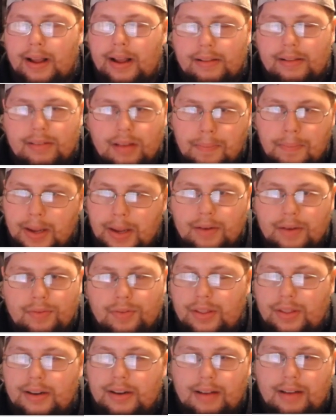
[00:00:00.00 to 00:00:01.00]
ends up being for
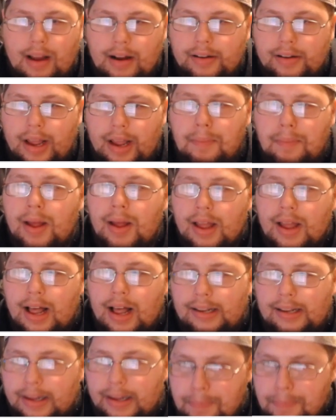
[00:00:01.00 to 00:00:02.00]
the entire game.
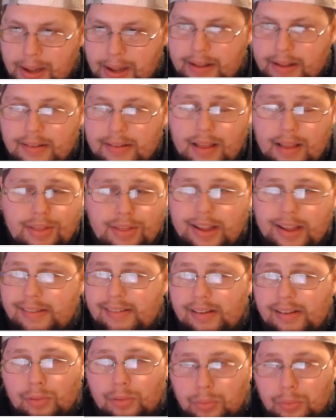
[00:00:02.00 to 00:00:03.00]
I like Pickens. I think he's
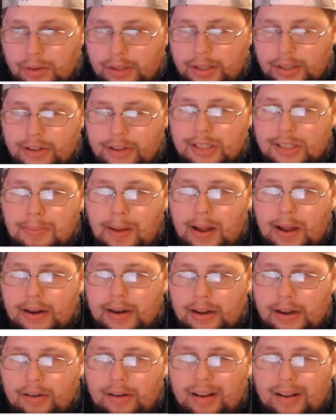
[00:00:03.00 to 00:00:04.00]
in a really good spot
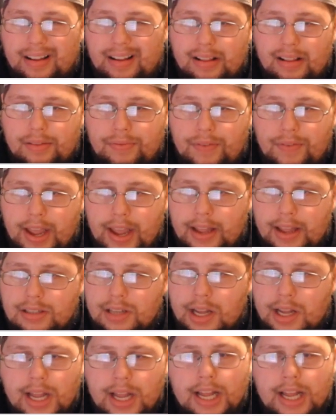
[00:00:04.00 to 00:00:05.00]
here against Vegas.
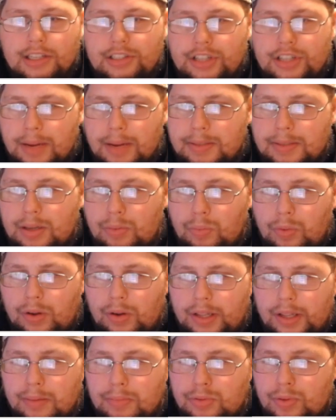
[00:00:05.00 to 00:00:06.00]
Jameson
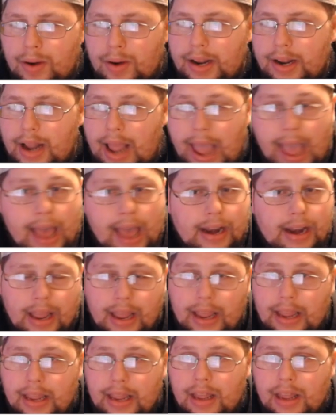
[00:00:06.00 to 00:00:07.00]
Williams, right, had
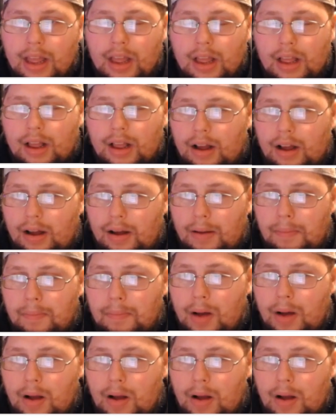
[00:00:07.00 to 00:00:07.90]
a, for